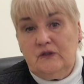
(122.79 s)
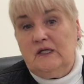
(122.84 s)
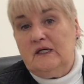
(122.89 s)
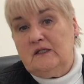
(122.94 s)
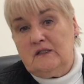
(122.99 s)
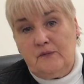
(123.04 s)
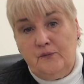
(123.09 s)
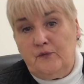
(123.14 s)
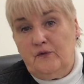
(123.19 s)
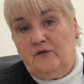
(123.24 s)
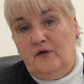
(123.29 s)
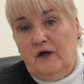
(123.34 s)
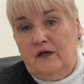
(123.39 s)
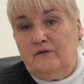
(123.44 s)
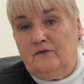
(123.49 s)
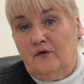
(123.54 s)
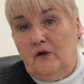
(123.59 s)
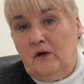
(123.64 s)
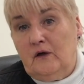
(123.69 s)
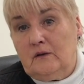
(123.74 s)
need to
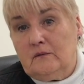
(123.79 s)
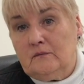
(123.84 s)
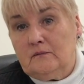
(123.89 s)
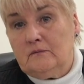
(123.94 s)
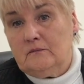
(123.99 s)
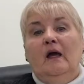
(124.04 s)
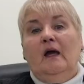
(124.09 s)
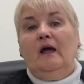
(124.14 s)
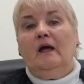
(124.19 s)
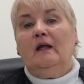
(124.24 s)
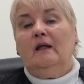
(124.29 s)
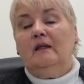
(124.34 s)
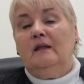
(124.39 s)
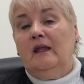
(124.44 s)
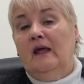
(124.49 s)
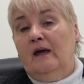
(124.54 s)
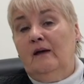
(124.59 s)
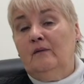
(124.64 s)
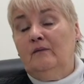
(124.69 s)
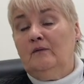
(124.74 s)
provide for. Mm.
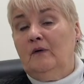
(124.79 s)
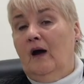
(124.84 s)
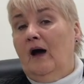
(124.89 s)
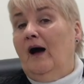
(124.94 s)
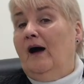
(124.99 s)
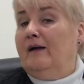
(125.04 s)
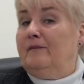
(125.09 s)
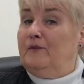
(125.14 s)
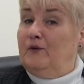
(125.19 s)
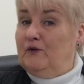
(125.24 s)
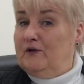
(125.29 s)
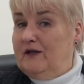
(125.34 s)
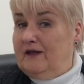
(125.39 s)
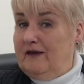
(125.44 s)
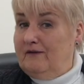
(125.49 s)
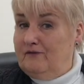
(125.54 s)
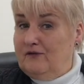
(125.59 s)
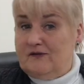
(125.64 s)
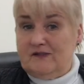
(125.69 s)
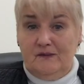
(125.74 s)
Now, I'm going to
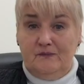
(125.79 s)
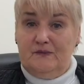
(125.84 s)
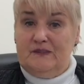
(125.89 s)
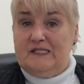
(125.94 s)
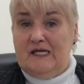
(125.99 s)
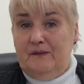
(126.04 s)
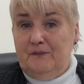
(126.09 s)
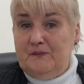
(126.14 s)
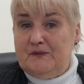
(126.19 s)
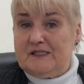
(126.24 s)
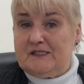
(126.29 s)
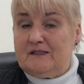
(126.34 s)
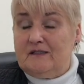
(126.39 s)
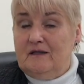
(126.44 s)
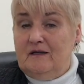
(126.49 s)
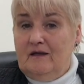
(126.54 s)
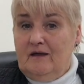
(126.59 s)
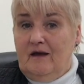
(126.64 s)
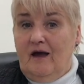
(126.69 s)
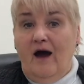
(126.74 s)
give you some tips
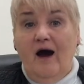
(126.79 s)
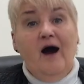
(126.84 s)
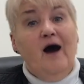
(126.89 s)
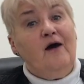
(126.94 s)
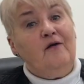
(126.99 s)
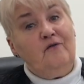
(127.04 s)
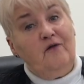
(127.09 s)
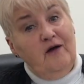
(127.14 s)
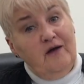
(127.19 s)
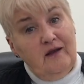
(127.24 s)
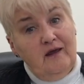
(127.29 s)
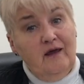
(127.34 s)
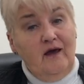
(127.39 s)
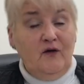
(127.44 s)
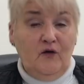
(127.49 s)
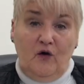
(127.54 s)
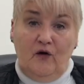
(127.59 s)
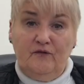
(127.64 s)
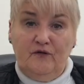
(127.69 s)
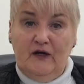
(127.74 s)
on writing
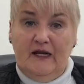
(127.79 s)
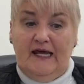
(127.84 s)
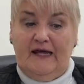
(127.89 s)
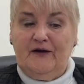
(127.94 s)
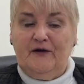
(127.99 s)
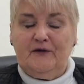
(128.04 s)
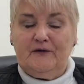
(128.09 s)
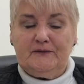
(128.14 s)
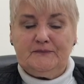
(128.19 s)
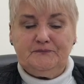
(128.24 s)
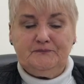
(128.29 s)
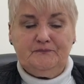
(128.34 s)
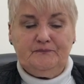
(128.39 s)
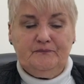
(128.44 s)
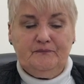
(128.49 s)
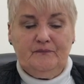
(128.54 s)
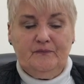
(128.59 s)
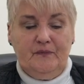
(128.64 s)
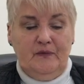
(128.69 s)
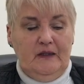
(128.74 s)
a cover letter.
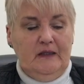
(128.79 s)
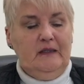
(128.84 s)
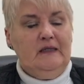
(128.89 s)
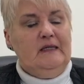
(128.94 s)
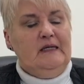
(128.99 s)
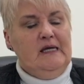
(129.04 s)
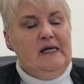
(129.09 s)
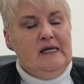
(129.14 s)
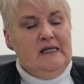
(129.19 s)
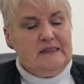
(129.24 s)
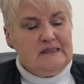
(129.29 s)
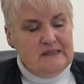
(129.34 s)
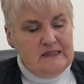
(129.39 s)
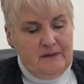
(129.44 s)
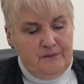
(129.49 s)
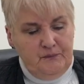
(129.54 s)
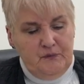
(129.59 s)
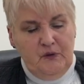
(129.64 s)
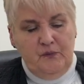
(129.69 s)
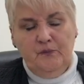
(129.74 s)

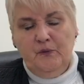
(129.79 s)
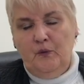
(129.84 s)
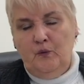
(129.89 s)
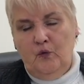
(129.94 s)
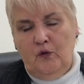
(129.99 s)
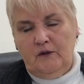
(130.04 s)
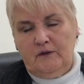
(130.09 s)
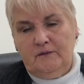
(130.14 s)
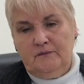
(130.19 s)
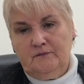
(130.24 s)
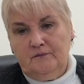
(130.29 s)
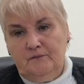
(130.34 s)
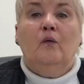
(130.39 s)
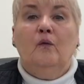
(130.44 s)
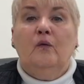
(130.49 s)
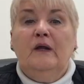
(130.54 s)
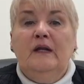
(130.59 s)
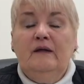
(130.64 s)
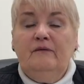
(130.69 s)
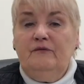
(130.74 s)
Tip number one
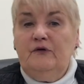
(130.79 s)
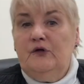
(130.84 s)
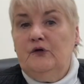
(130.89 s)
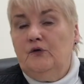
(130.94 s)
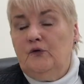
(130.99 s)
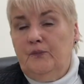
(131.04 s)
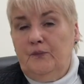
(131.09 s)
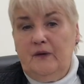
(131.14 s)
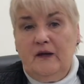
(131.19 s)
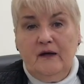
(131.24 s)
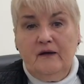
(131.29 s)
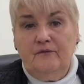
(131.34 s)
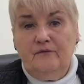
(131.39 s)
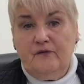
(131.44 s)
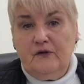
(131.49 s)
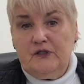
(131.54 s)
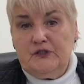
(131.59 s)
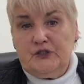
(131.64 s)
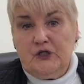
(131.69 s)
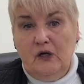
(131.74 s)
whenever you apply
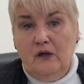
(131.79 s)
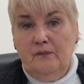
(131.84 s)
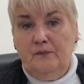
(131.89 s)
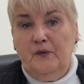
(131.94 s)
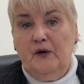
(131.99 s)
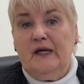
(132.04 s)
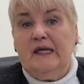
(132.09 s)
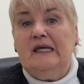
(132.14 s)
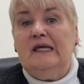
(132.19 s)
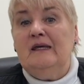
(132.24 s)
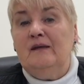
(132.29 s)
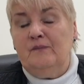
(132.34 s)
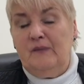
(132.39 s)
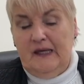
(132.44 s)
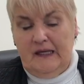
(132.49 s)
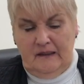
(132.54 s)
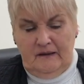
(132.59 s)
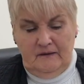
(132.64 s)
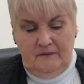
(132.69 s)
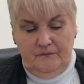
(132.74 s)
for a job by
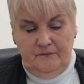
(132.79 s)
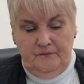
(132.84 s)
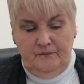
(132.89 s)
email,